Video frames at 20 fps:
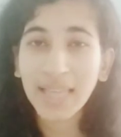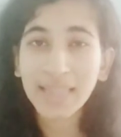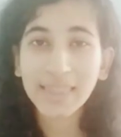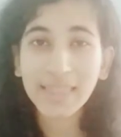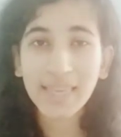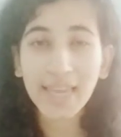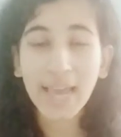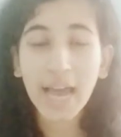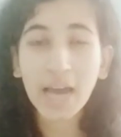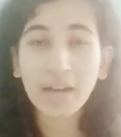and
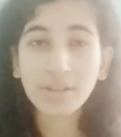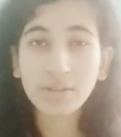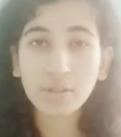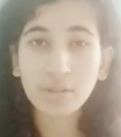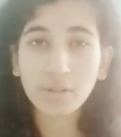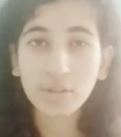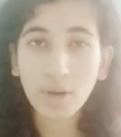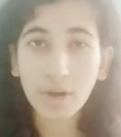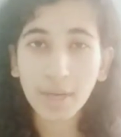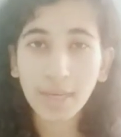they are
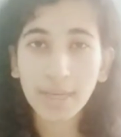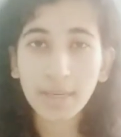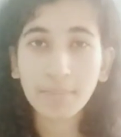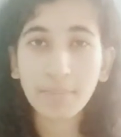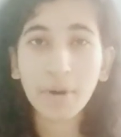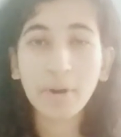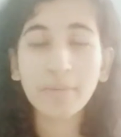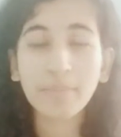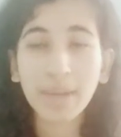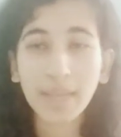talking
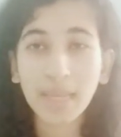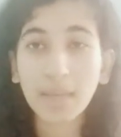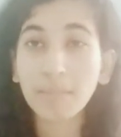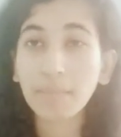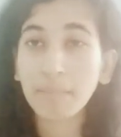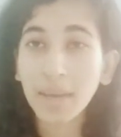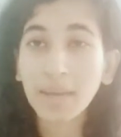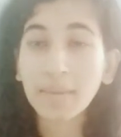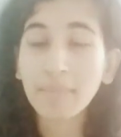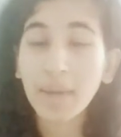about making
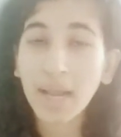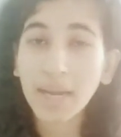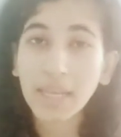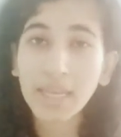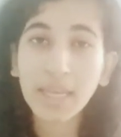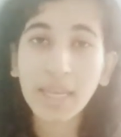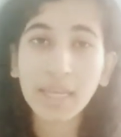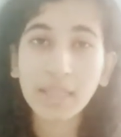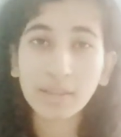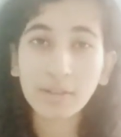big
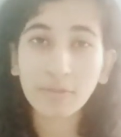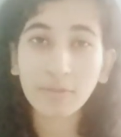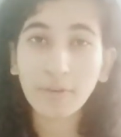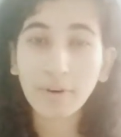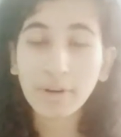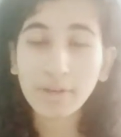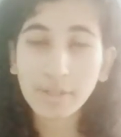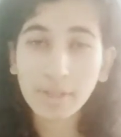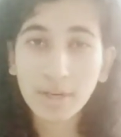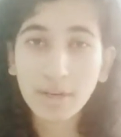money in the
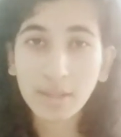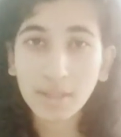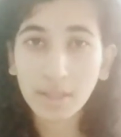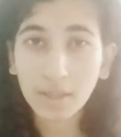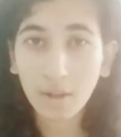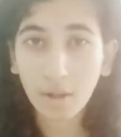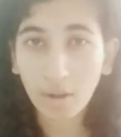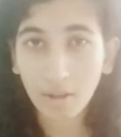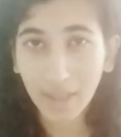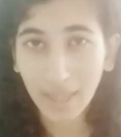fortune in
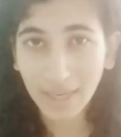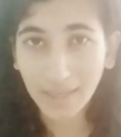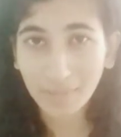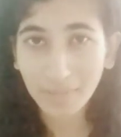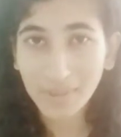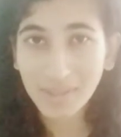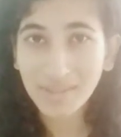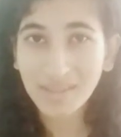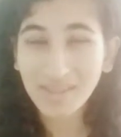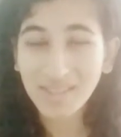the online
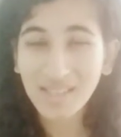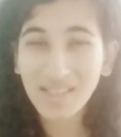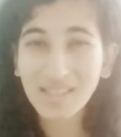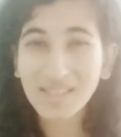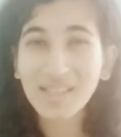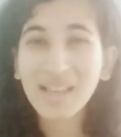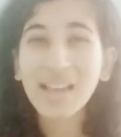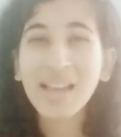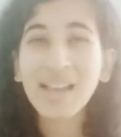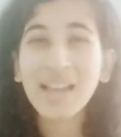
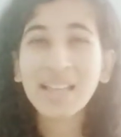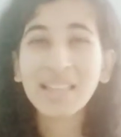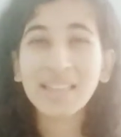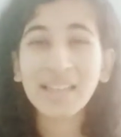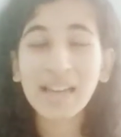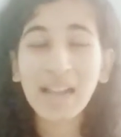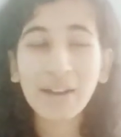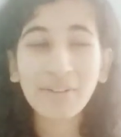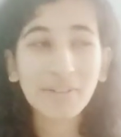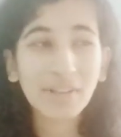businesses,
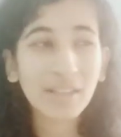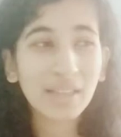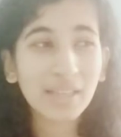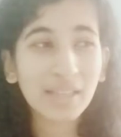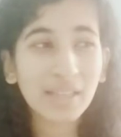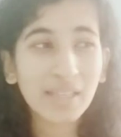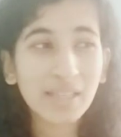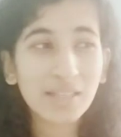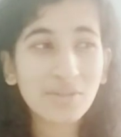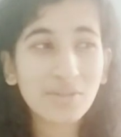then I
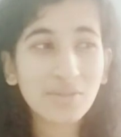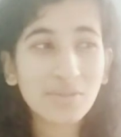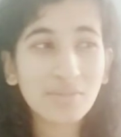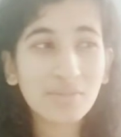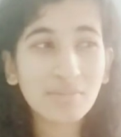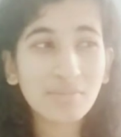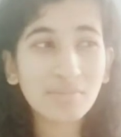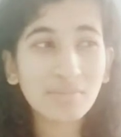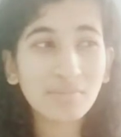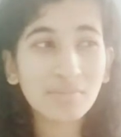really need
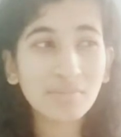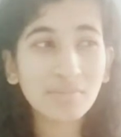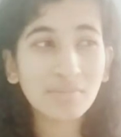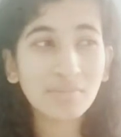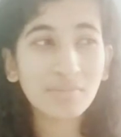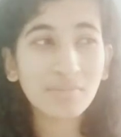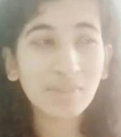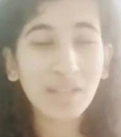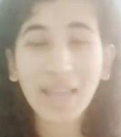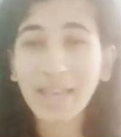to
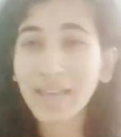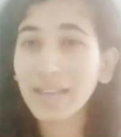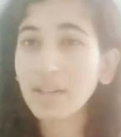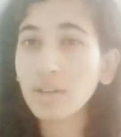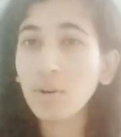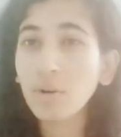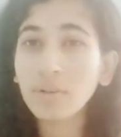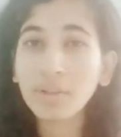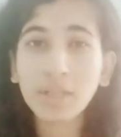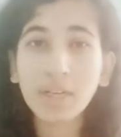like
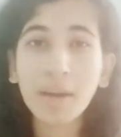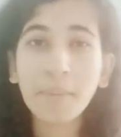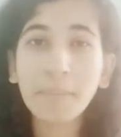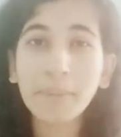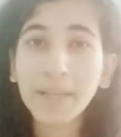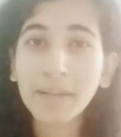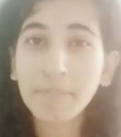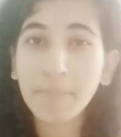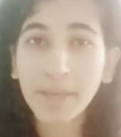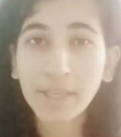know the
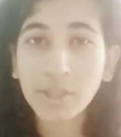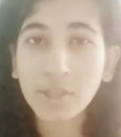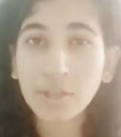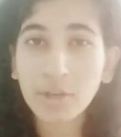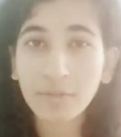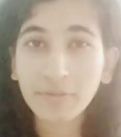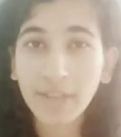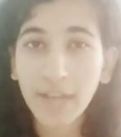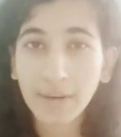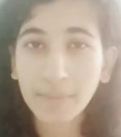complete picture
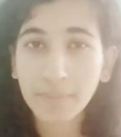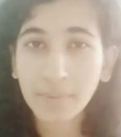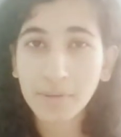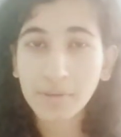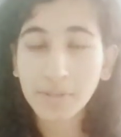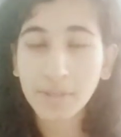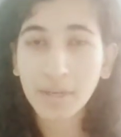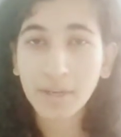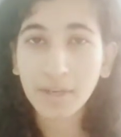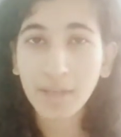of that
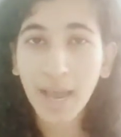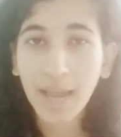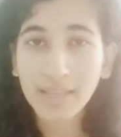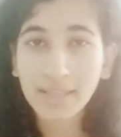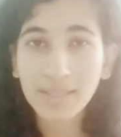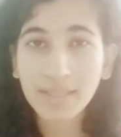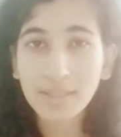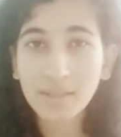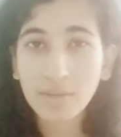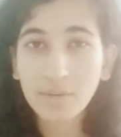person. I
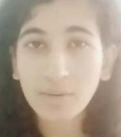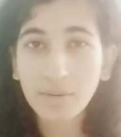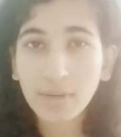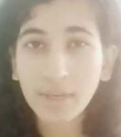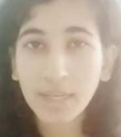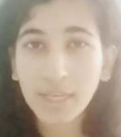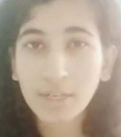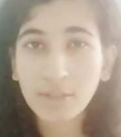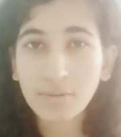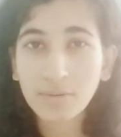just don't
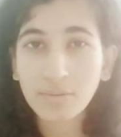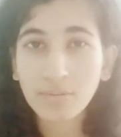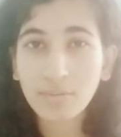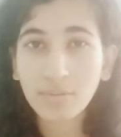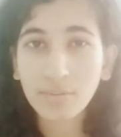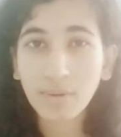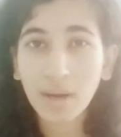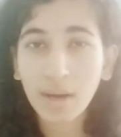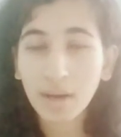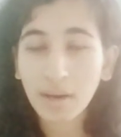need
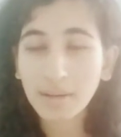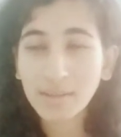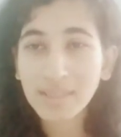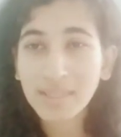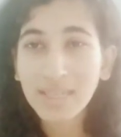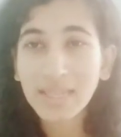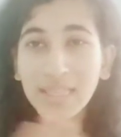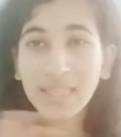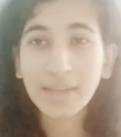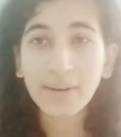to uh,
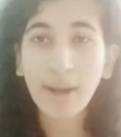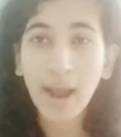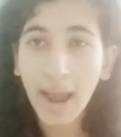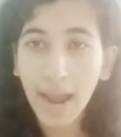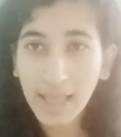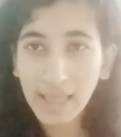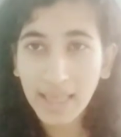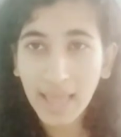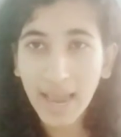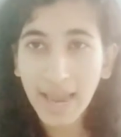see their
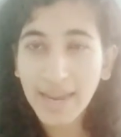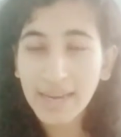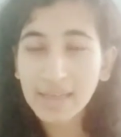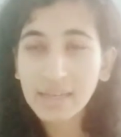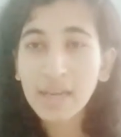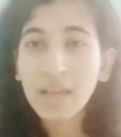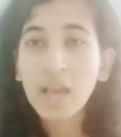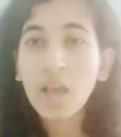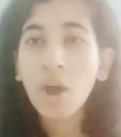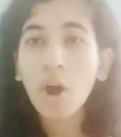
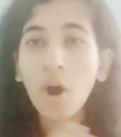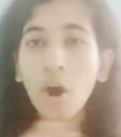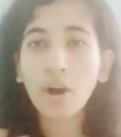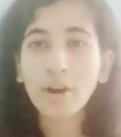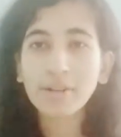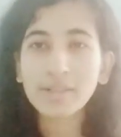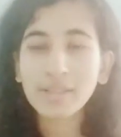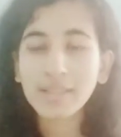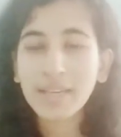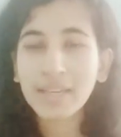highlight
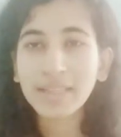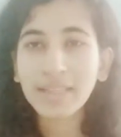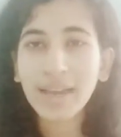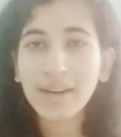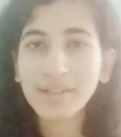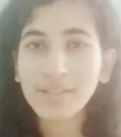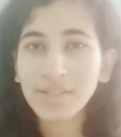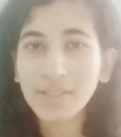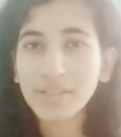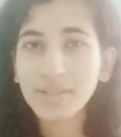or see
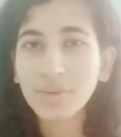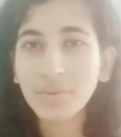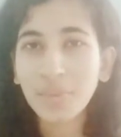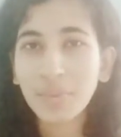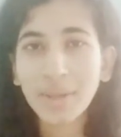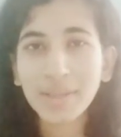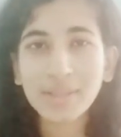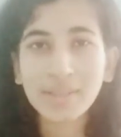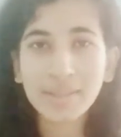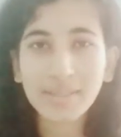that just
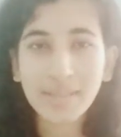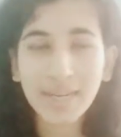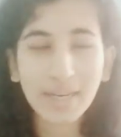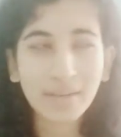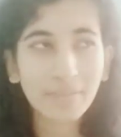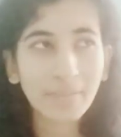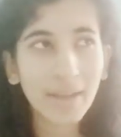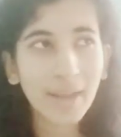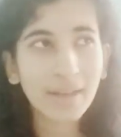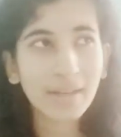one
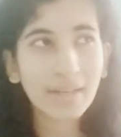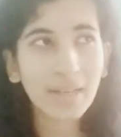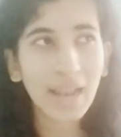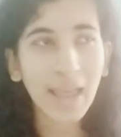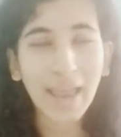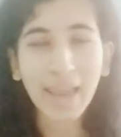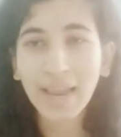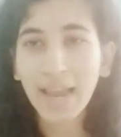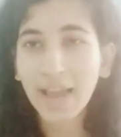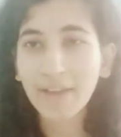statement
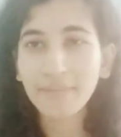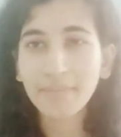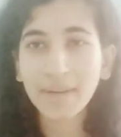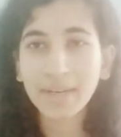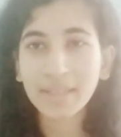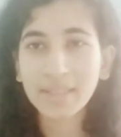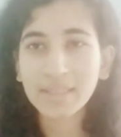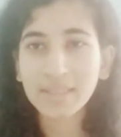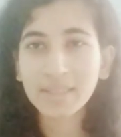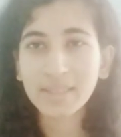like I
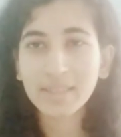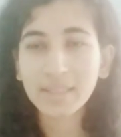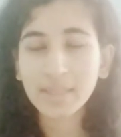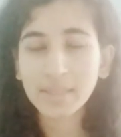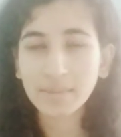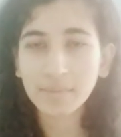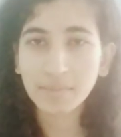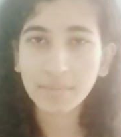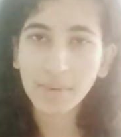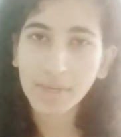made this, this
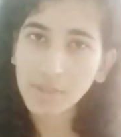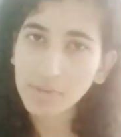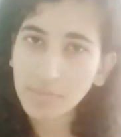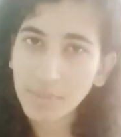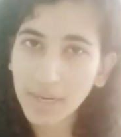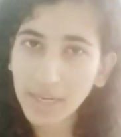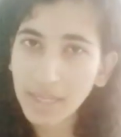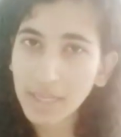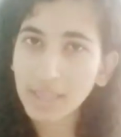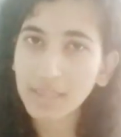is much
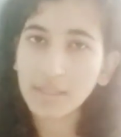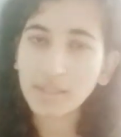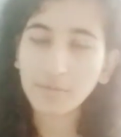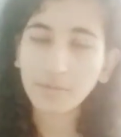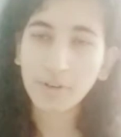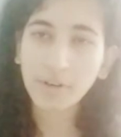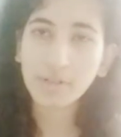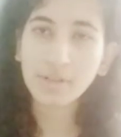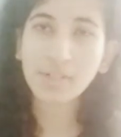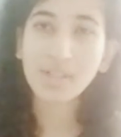money in the
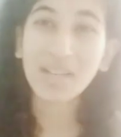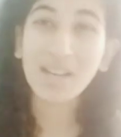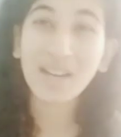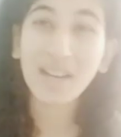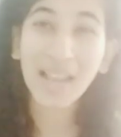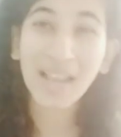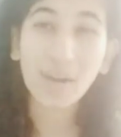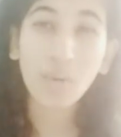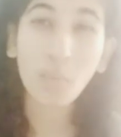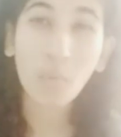first year, like